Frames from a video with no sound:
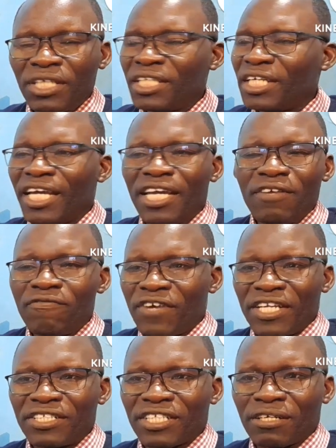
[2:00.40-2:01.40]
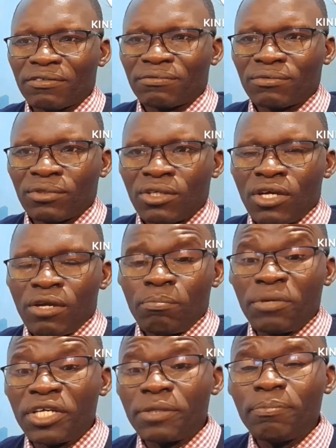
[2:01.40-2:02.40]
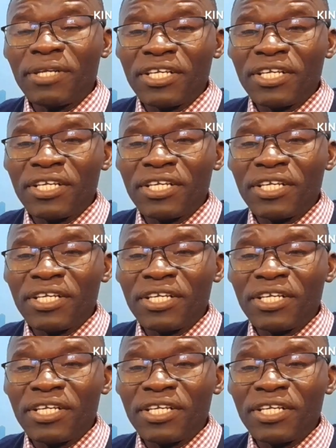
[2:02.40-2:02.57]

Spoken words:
In any venture, be it